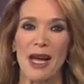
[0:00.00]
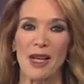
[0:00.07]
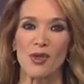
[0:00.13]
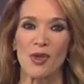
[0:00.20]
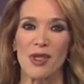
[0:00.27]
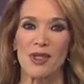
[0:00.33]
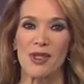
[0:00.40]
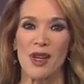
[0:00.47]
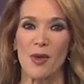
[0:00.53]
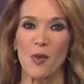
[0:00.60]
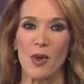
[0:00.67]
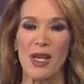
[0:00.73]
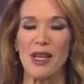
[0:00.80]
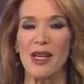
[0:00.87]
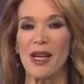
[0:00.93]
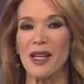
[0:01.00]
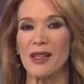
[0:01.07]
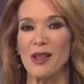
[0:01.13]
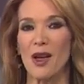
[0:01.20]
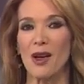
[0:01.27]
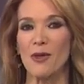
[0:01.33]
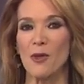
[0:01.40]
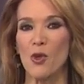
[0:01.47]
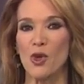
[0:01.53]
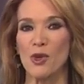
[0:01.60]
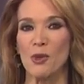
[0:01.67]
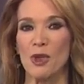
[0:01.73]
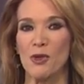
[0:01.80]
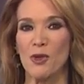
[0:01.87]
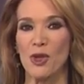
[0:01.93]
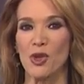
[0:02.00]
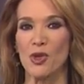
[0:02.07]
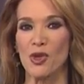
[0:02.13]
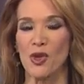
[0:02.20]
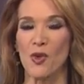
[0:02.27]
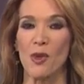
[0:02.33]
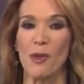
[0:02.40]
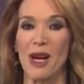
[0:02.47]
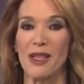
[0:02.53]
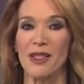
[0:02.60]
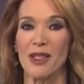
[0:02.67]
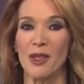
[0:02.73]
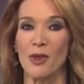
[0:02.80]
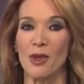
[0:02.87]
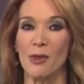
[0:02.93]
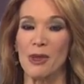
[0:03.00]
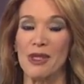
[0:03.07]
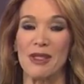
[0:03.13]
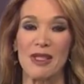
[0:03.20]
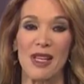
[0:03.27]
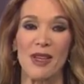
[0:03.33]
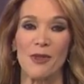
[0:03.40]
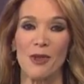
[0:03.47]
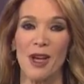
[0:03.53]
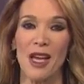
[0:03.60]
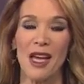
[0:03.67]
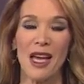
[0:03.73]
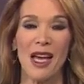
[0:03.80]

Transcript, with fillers: Patrick's Day weekend, law enforcement officials are reminding you to be safe